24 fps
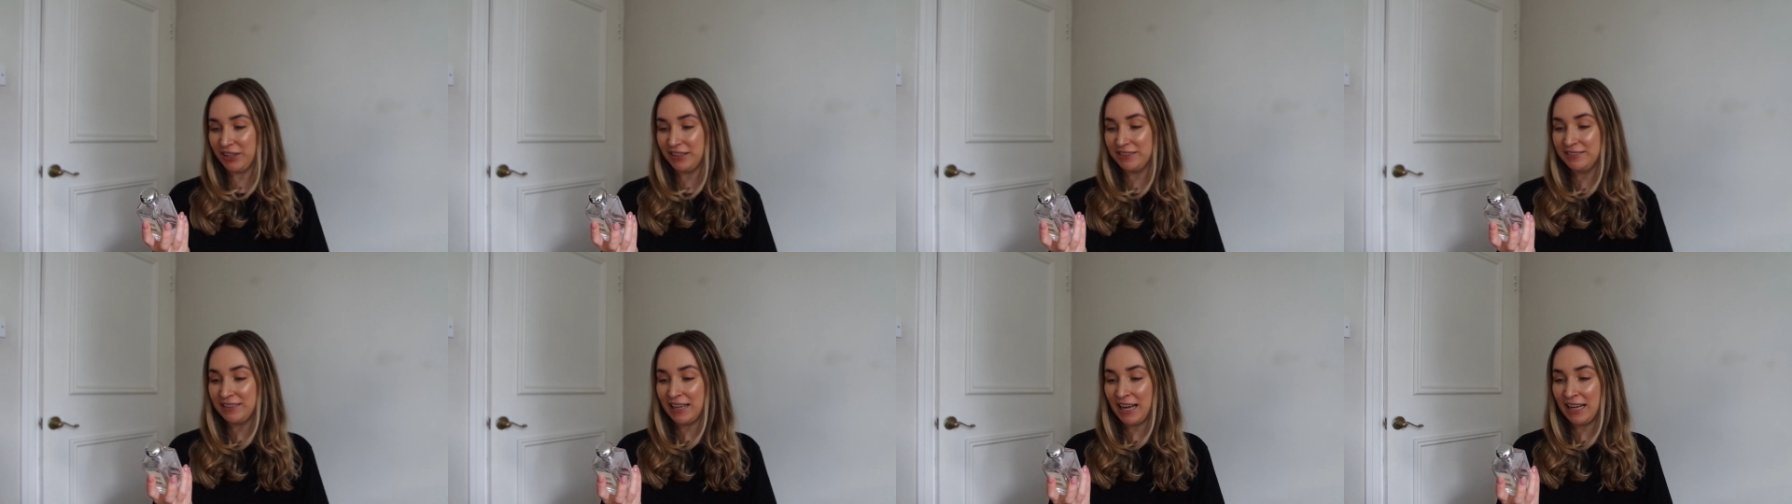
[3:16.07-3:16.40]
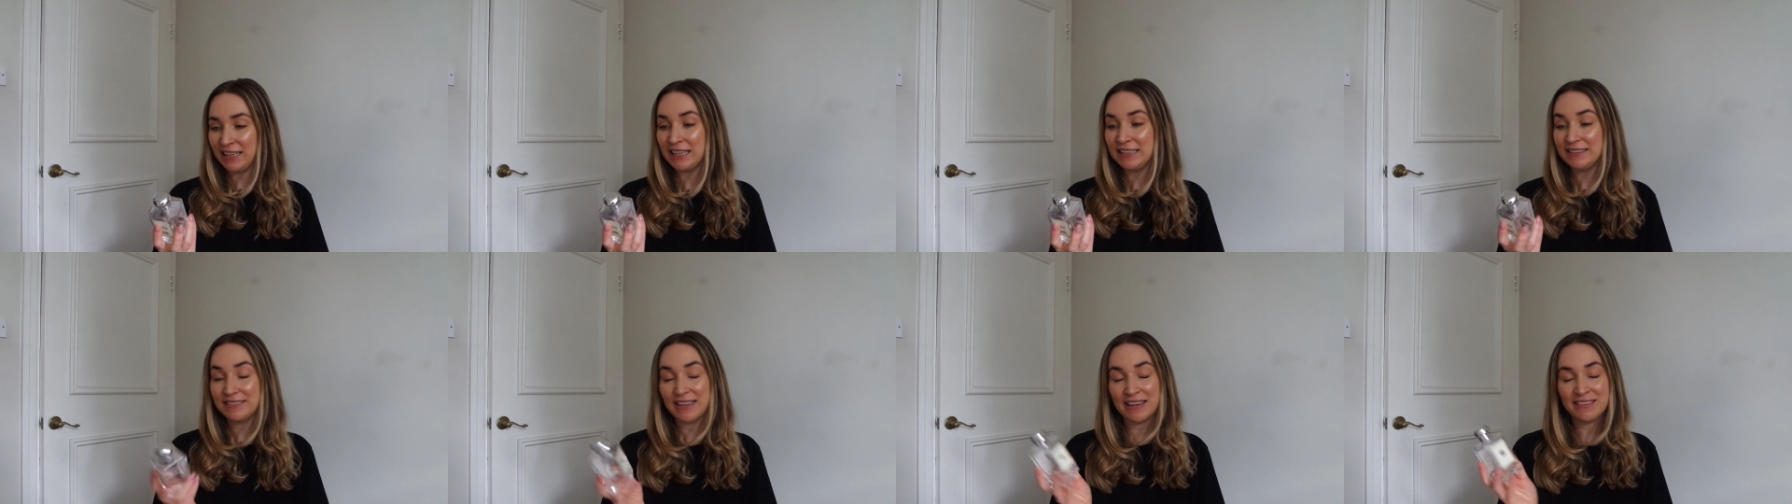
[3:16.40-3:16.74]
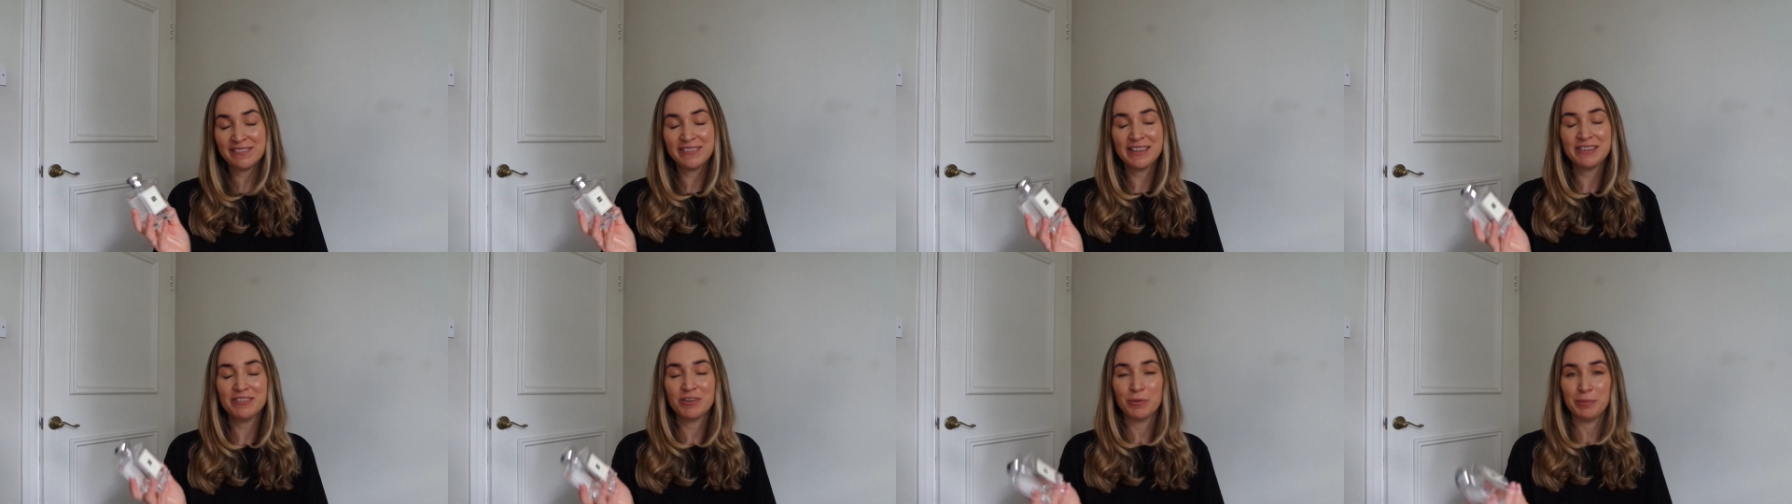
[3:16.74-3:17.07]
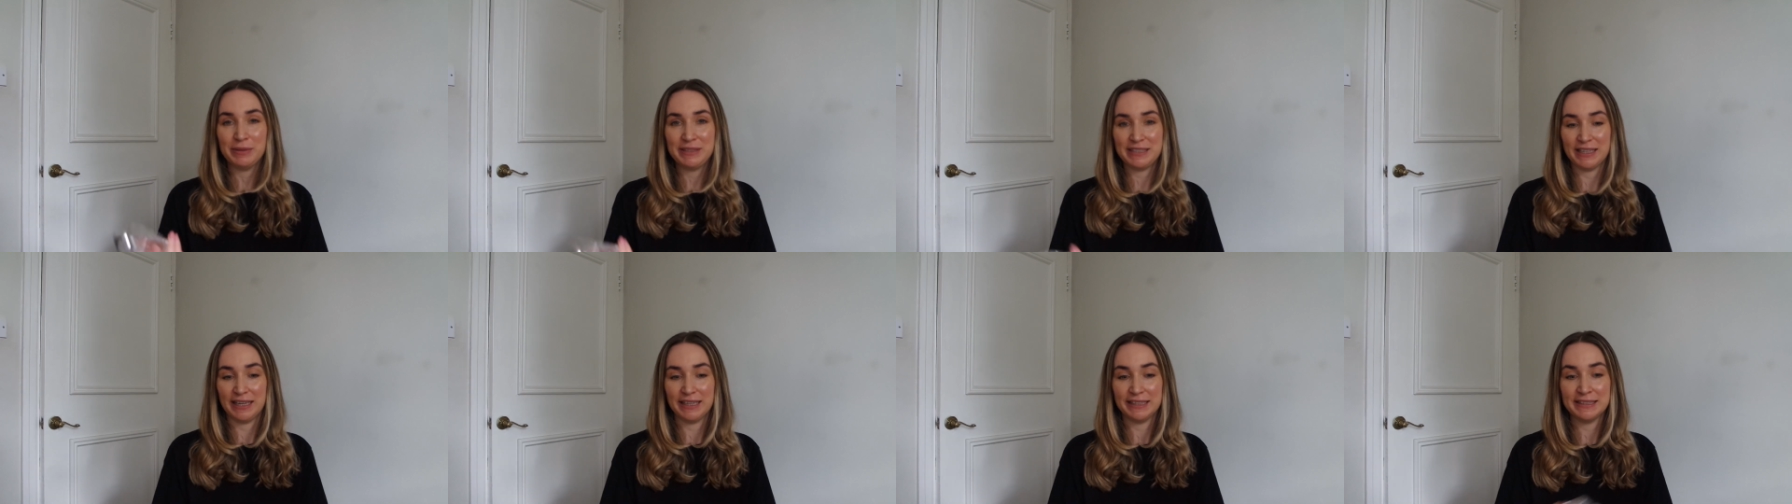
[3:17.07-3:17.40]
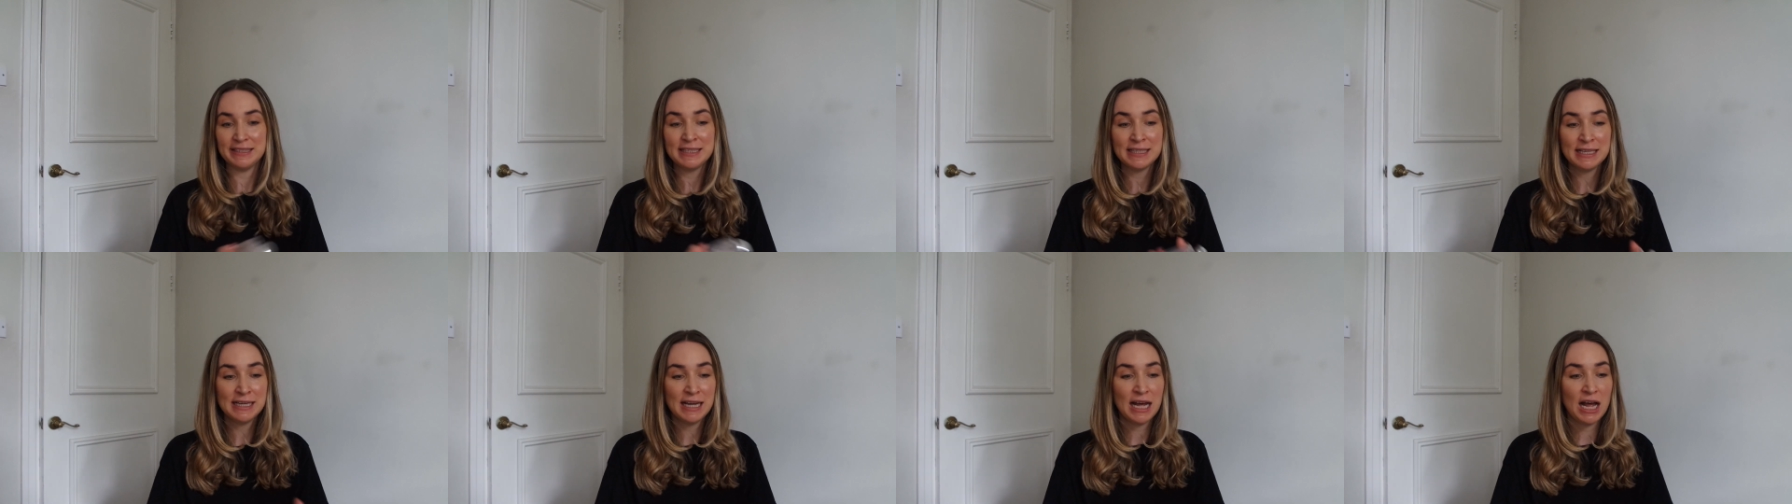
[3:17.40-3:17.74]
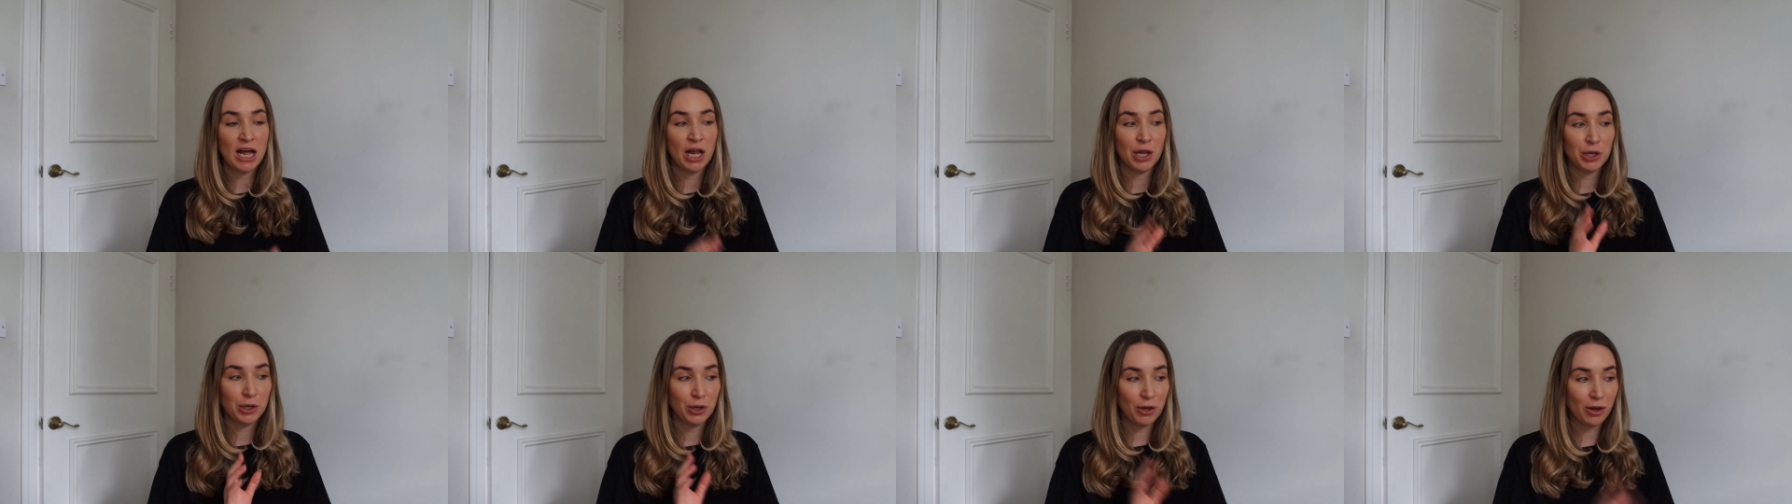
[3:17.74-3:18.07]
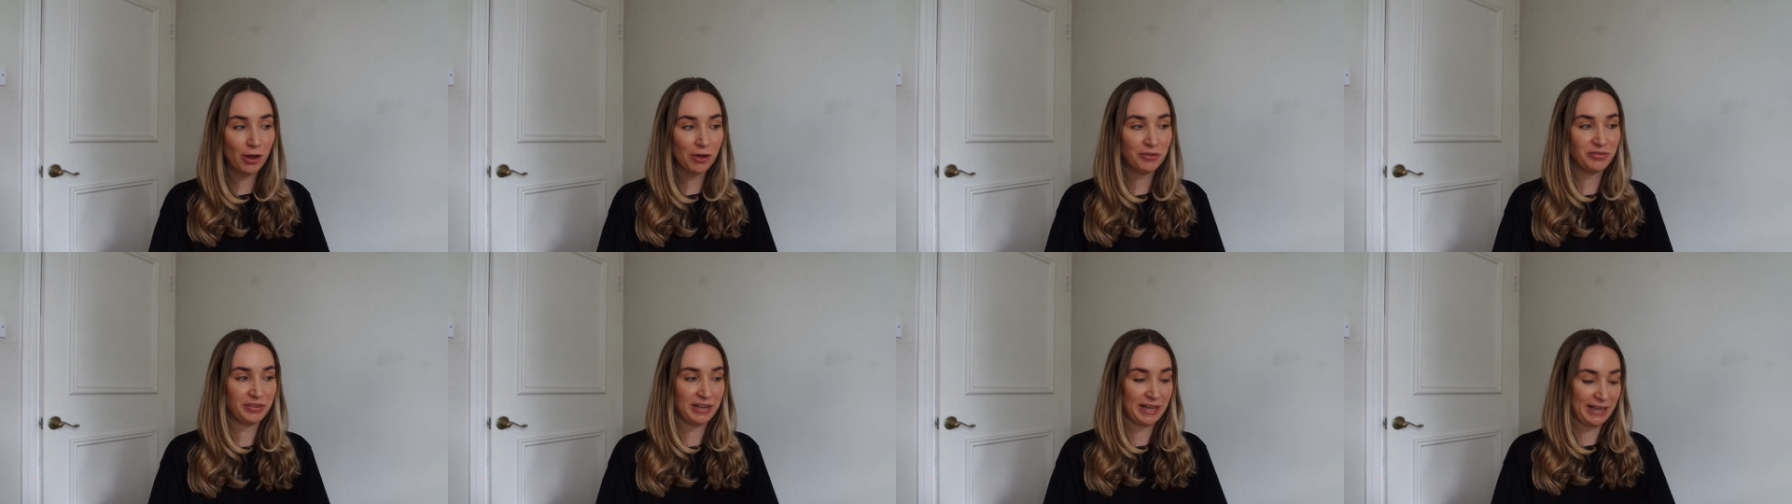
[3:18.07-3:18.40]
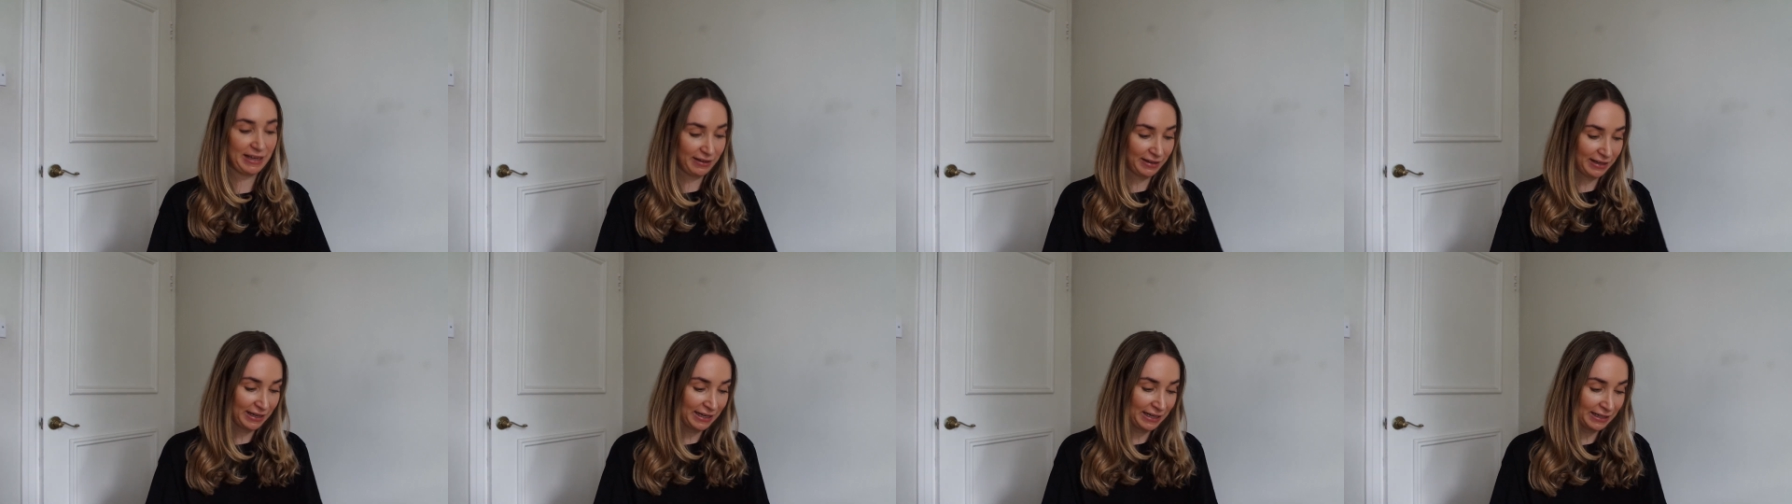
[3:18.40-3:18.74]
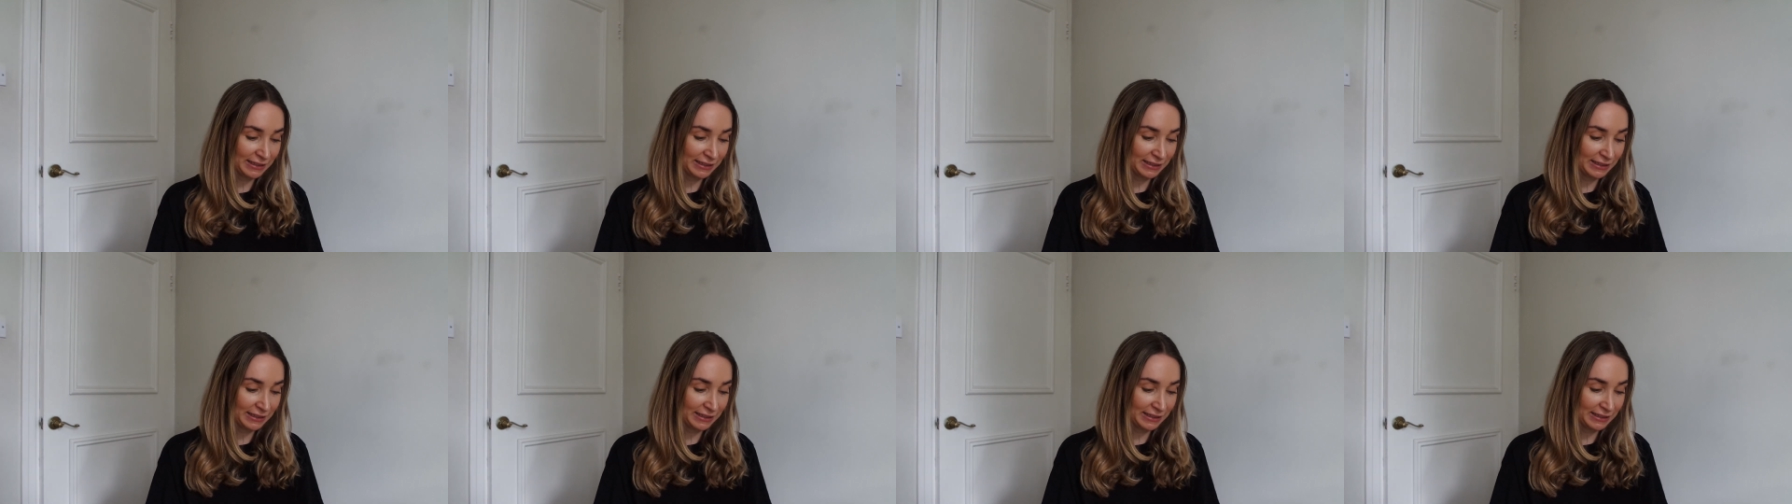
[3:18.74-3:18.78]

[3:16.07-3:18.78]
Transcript: and then it definitely will be done. Love it.